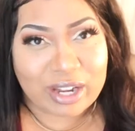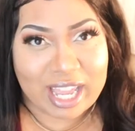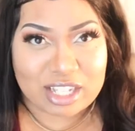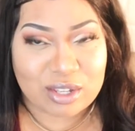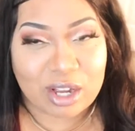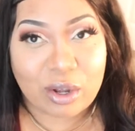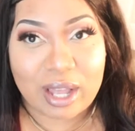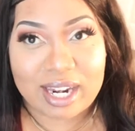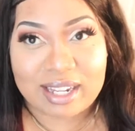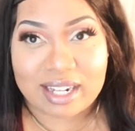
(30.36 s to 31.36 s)
Okay, so I'll go
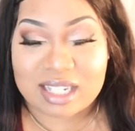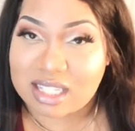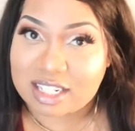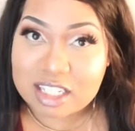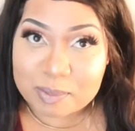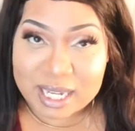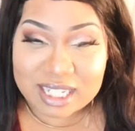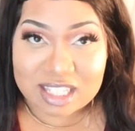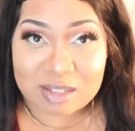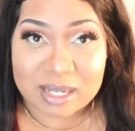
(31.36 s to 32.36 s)
ahead and get into the
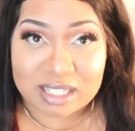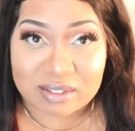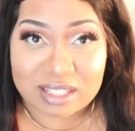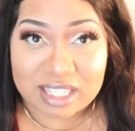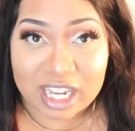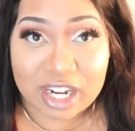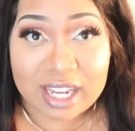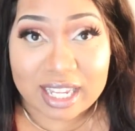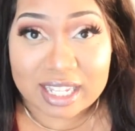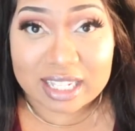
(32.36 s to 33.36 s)
specs. The specs of this hair
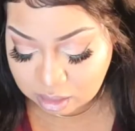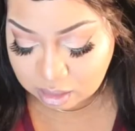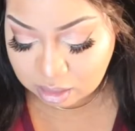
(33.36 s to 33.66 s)
is